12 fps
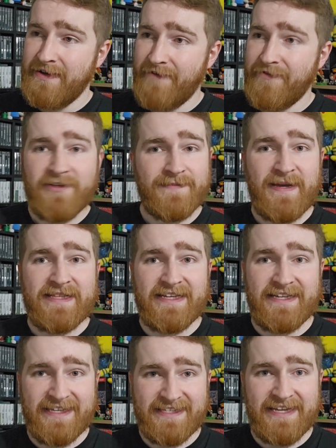I've not spent it
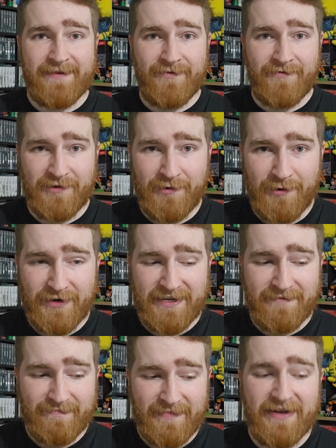at this time of
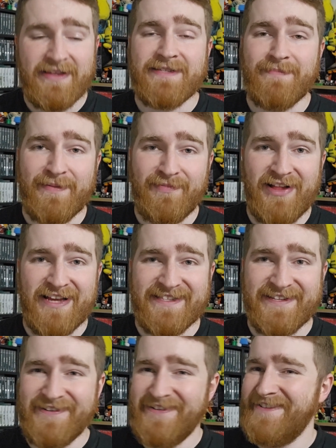recording, but it's my plan
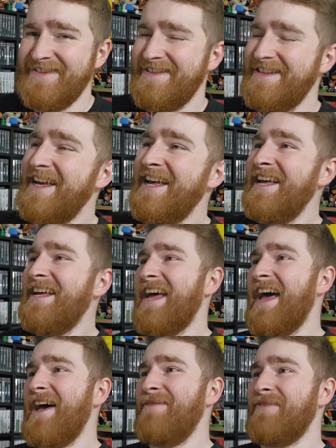to. But
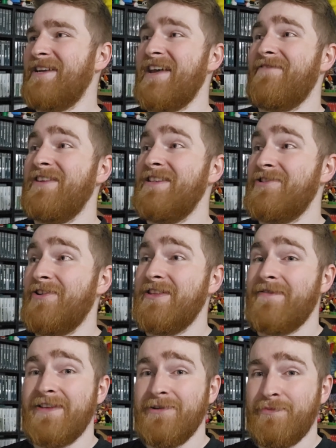yeah, if you enjoyed
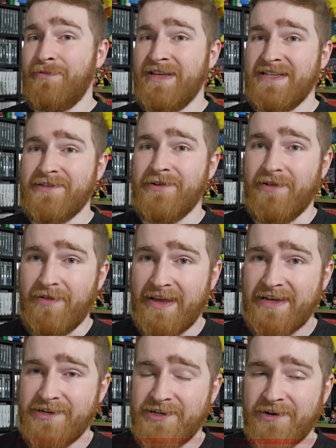the video, please do
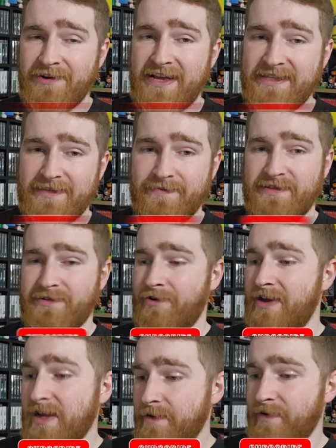like, share and
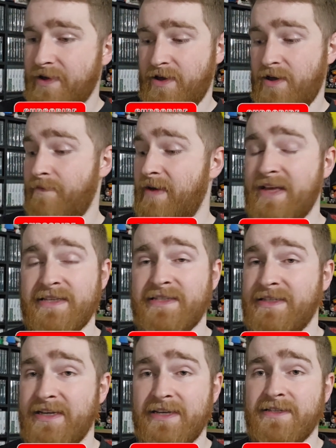subscribe. As I
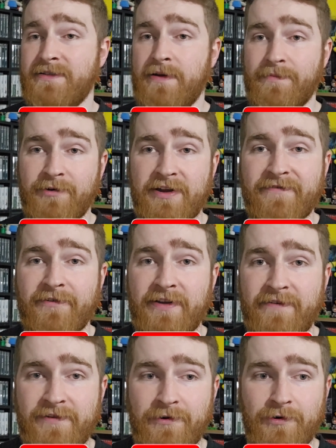say, I'm grateful
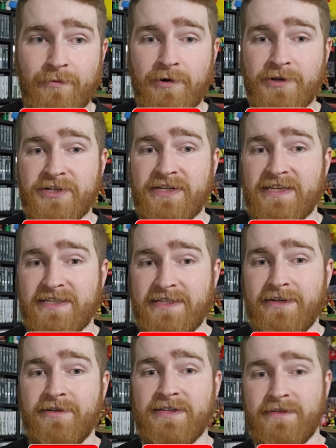if you're watching this
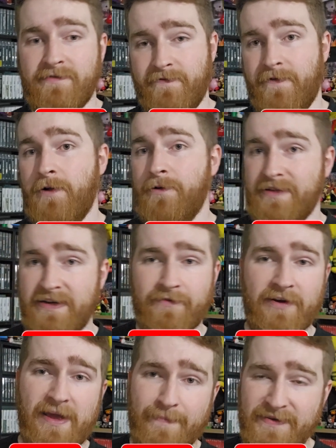series and have followed
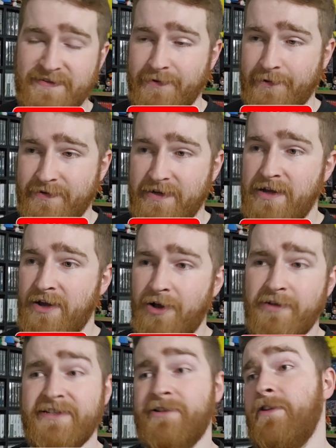every episode.
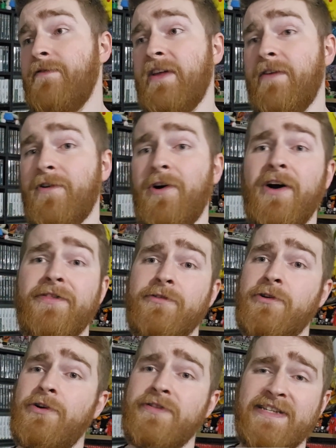Alternatively, I've got other
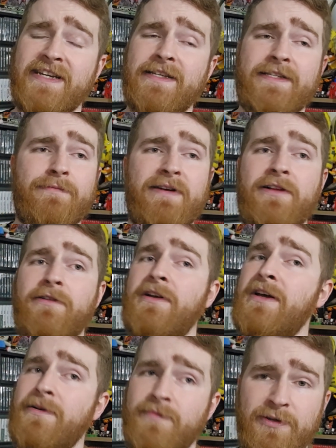content as well,
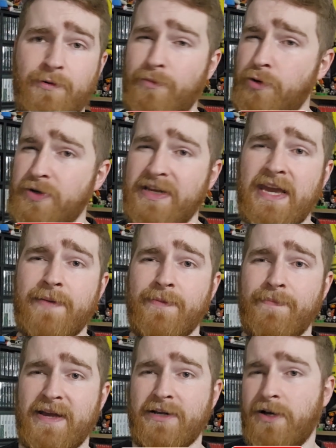you know, more gaming
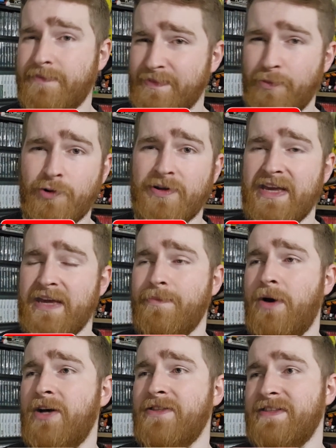pickups, more game
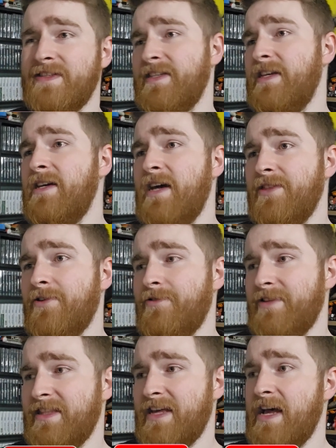hunts, and not
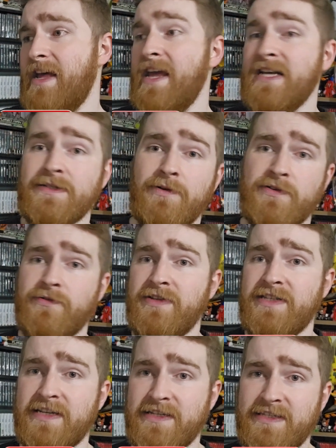only that, Xbox
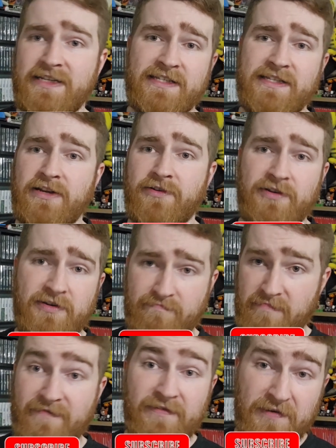360 is an area,
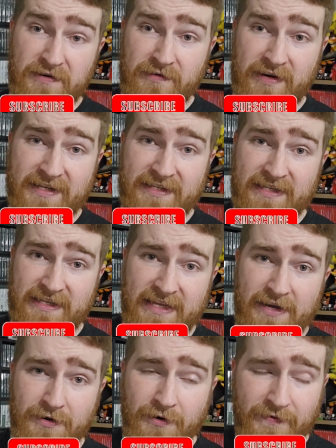if you're interested in
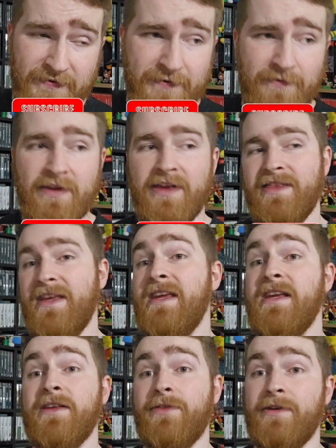that console, that
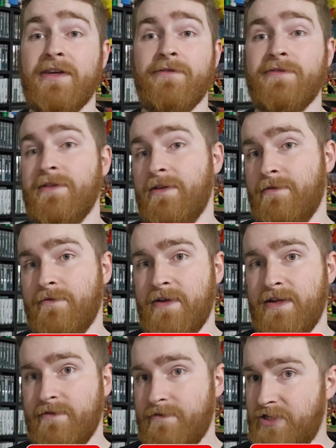you can look out
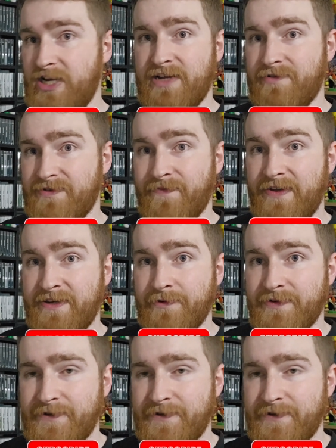and check out some videos.